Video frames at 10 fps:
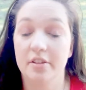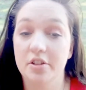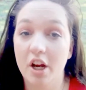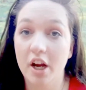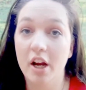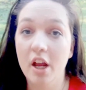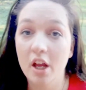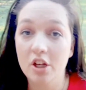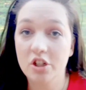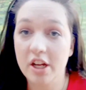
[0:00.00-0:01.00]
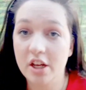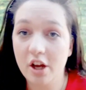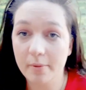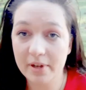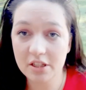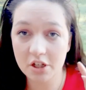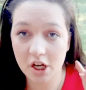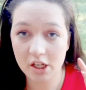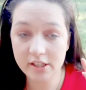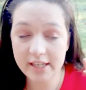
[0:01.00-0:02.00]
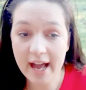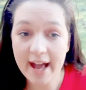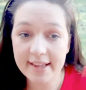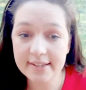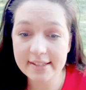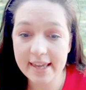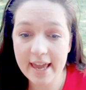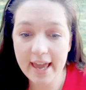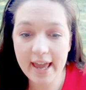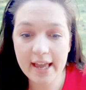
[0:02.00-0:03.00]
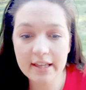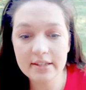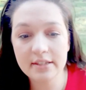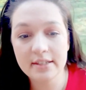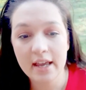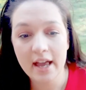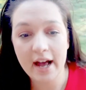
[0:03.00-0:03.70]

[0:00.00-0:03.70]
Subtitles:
So she got me to do CAT scans,